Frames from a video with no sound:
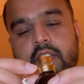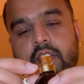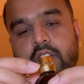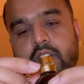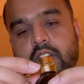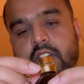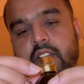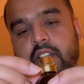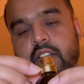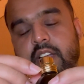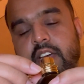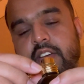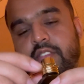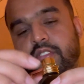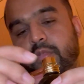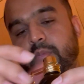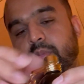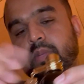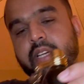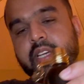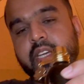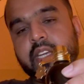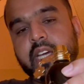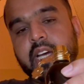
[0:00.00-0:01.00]
You'll have to
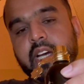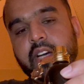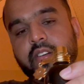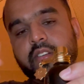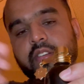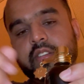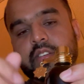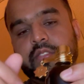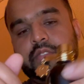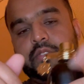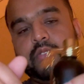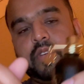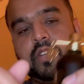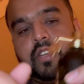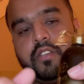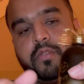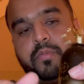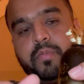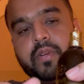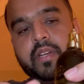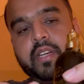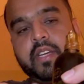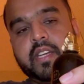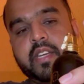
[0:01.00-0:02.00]
pluck it out if you want to
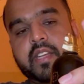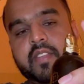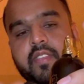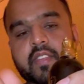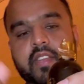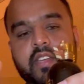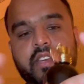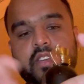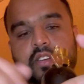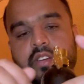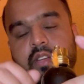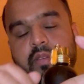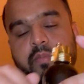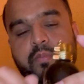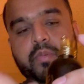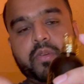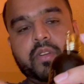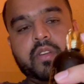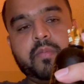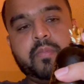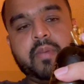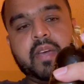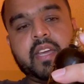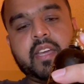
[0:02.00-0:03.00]
spray it, and then you can put
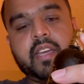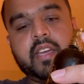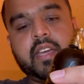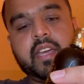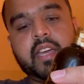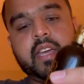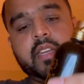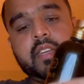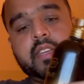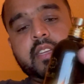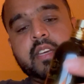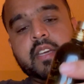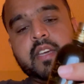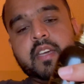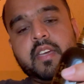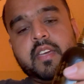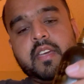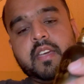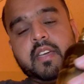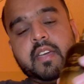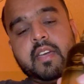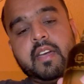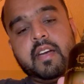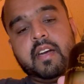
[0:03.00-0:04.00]
it back again.
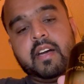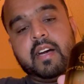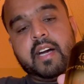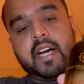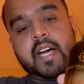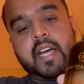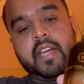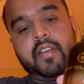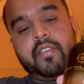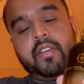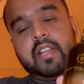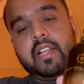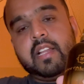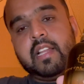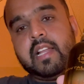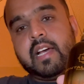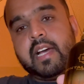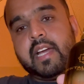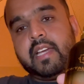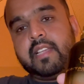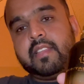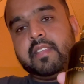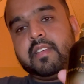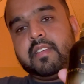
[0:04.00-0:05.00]
I really
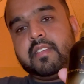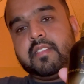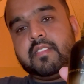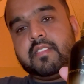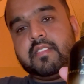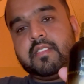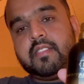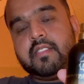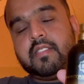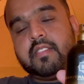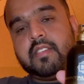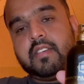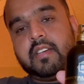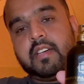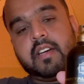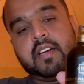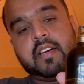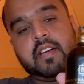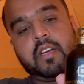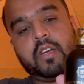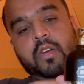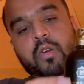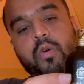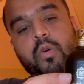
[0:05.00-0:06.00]
like this
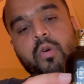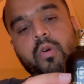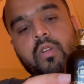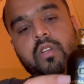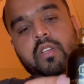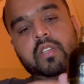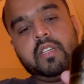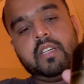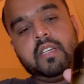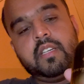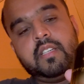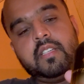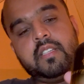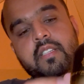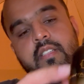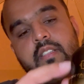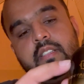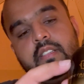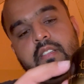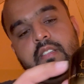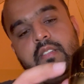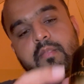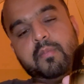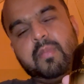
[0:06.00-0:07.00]
gold
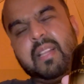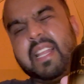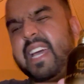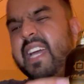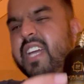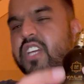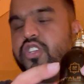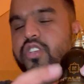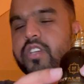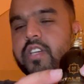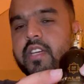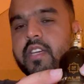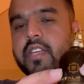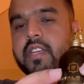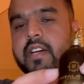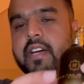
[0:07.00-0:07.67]
black shade.